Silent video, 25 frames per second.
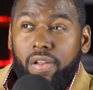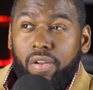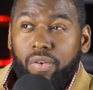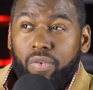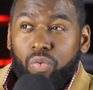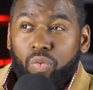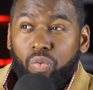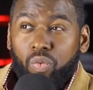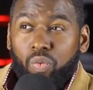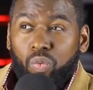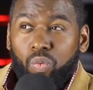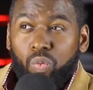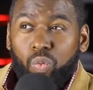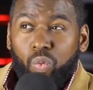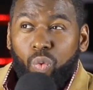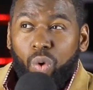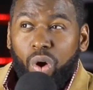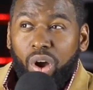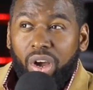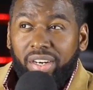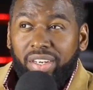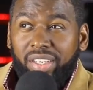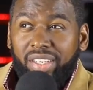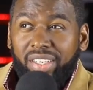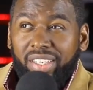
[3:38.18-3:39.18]

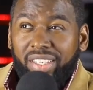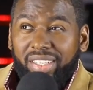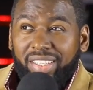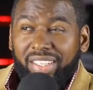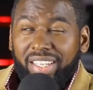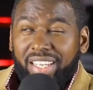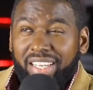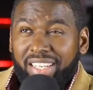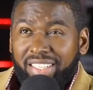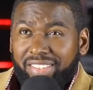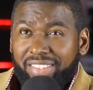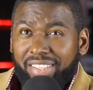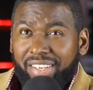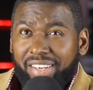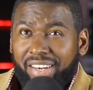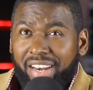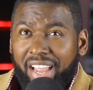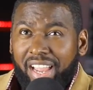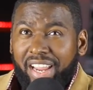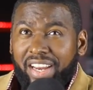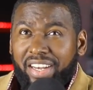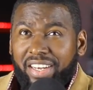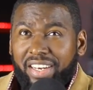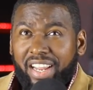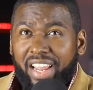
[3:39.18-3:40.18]
one less
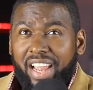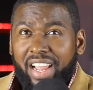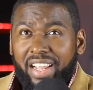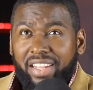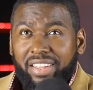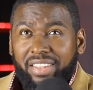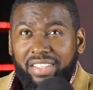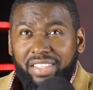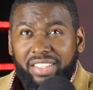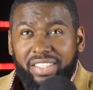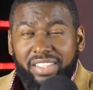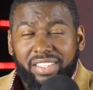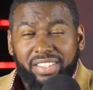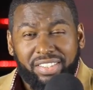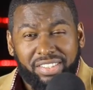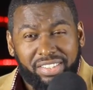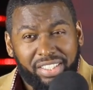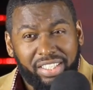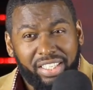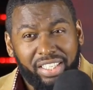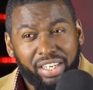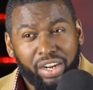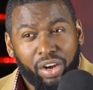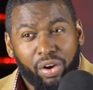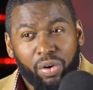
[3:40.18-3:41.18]
night at the
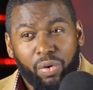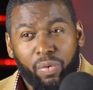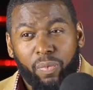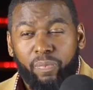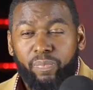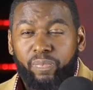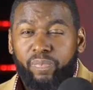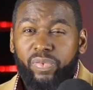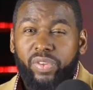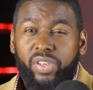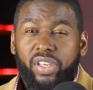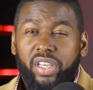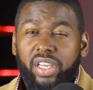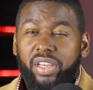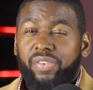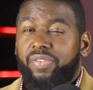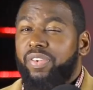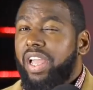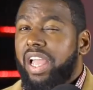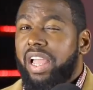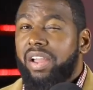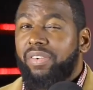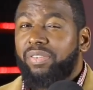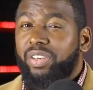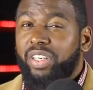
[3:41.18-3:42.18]
casino. If
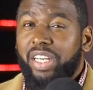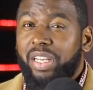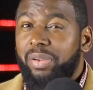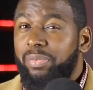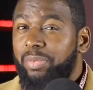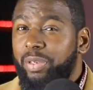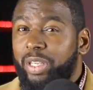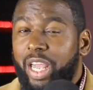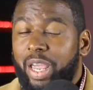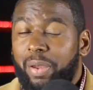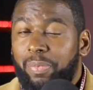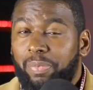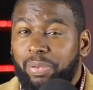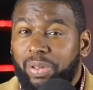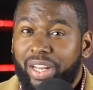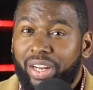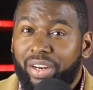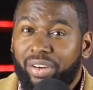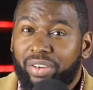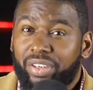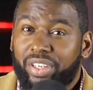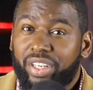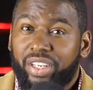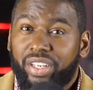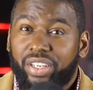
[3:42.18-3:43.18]
every NBA player
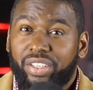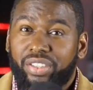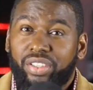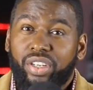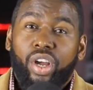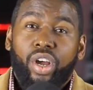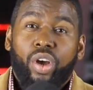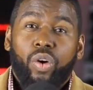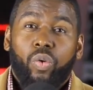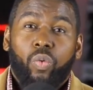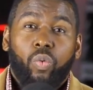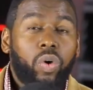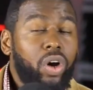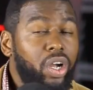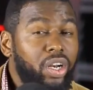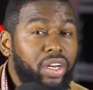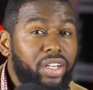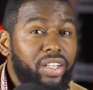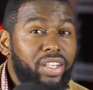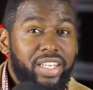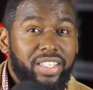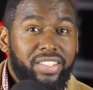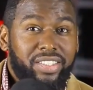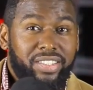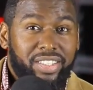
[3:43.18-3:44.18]
does one
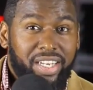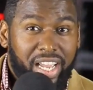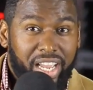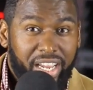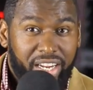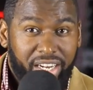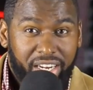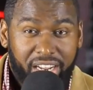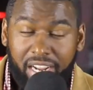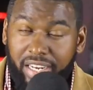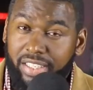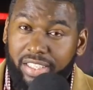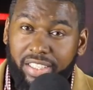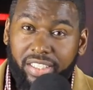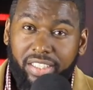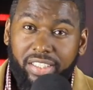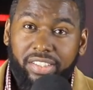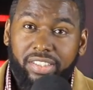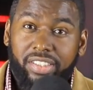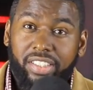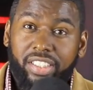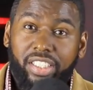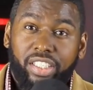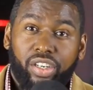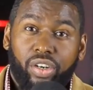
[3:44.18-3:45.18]
less night at the
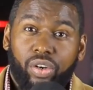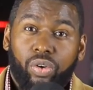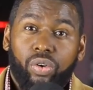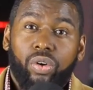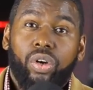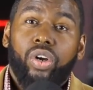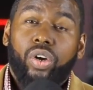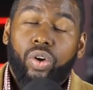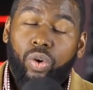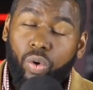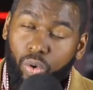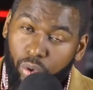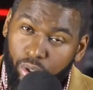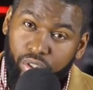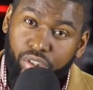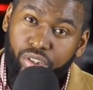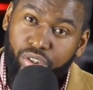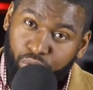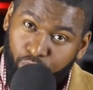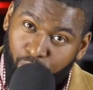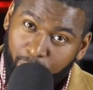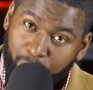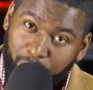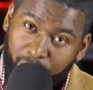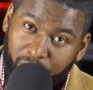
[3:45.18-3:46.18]
casino or the
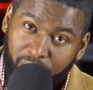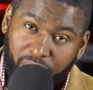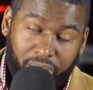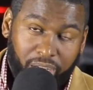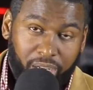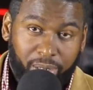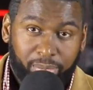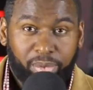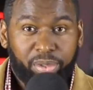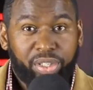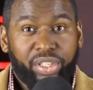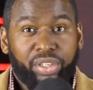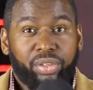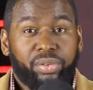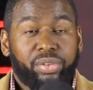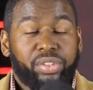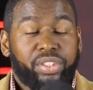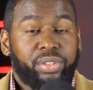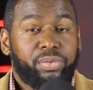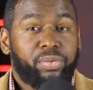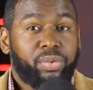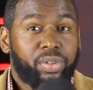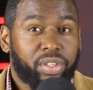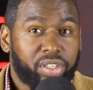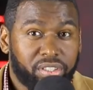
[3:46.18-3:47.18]
strip club, we know what
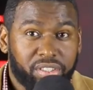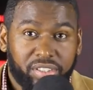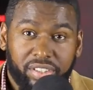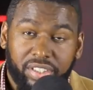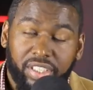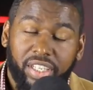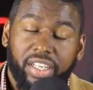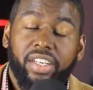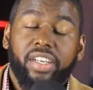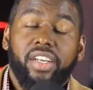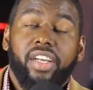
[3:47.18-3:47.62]
you wanted to say,